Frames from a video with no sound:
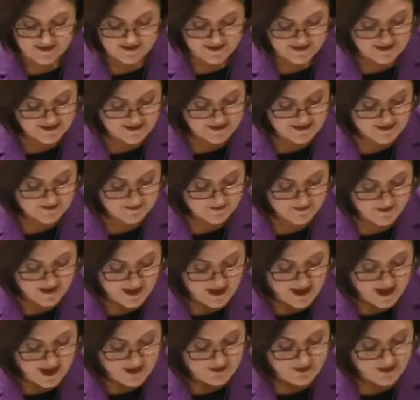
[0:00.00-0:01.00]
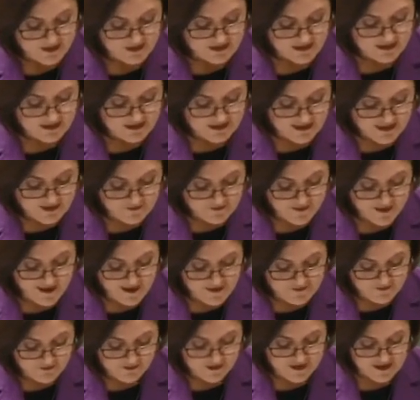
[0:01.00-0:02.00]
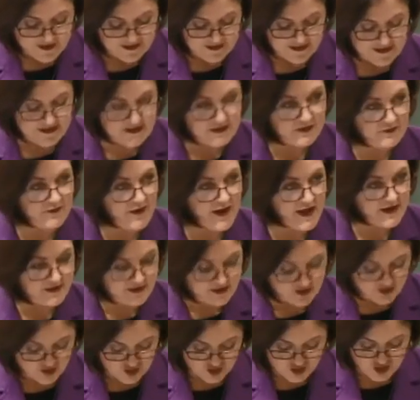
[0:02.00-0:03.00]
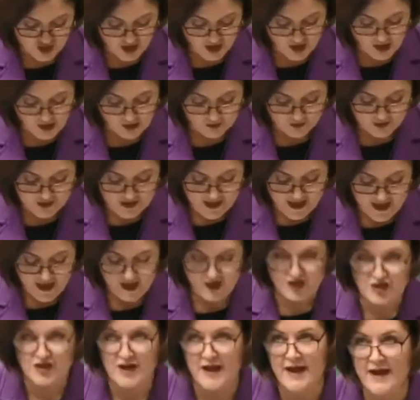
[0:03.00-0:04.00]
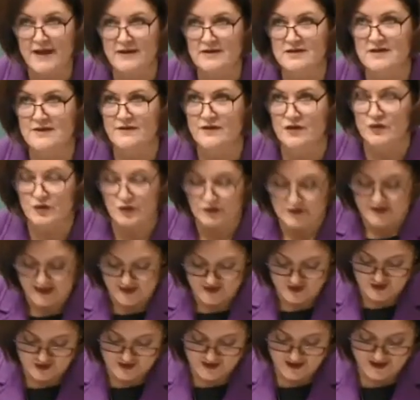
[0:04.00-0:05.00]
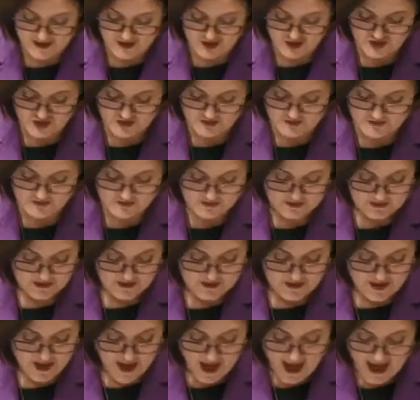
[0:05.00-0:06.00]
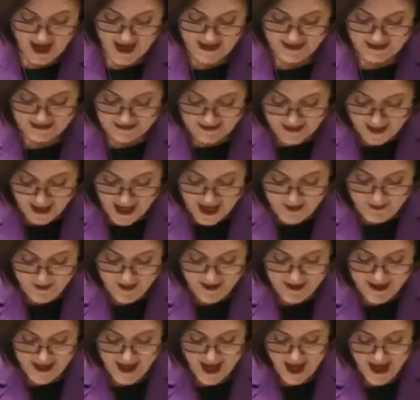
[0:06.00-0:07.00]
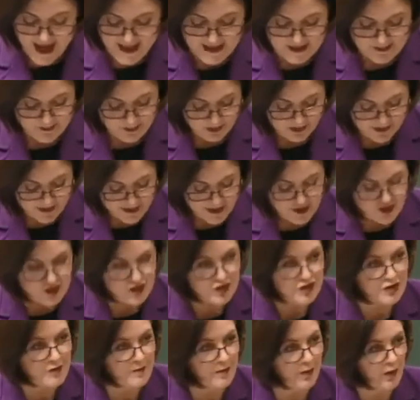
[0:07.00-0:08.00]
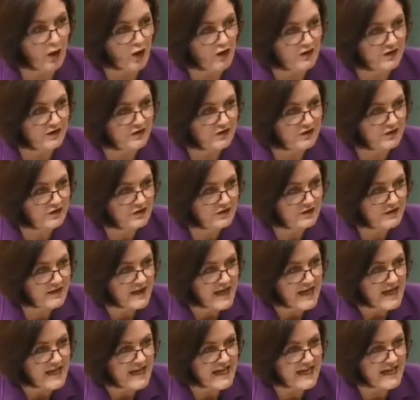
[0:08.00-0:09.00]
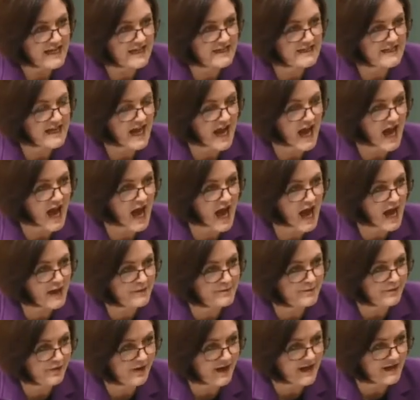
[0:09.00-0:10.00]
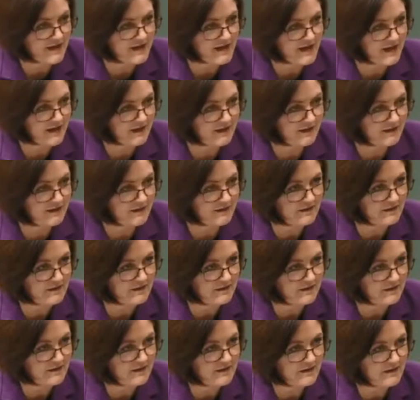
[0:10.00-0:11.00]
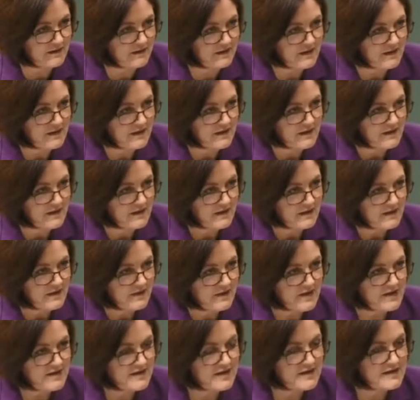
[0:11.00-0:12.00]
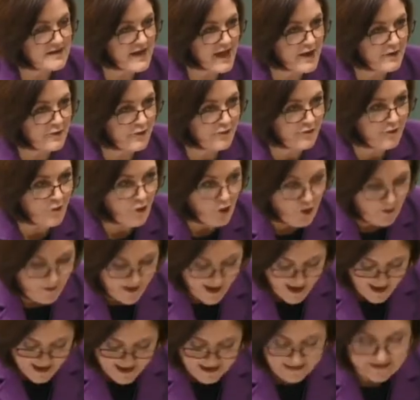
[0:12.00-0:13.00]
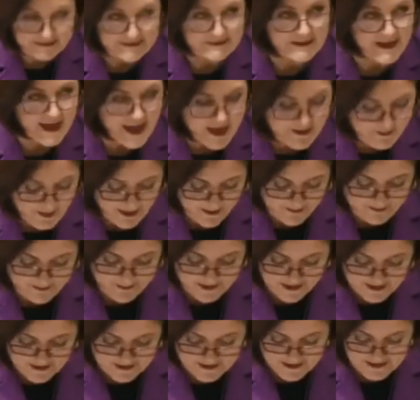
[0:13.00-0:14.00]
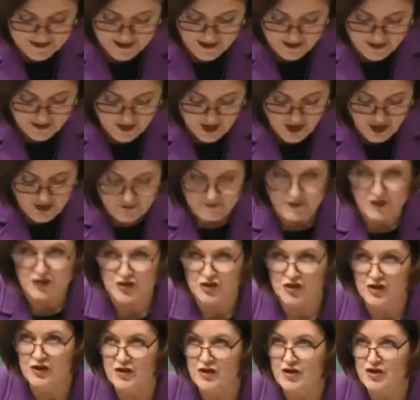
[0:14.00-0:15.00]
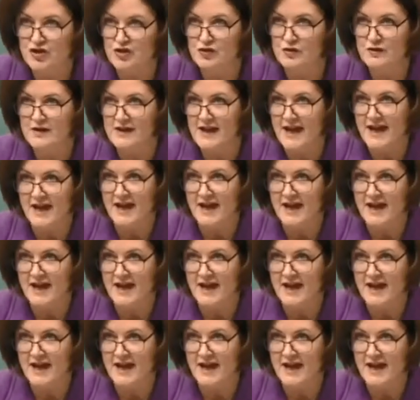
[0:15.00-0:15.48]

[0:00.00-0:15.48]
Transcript: system that can give every disadvantaged child a chance of a good education. And Labor has pledged to block it. It's heartbreaking. This is a former Labor Minister for Tertiary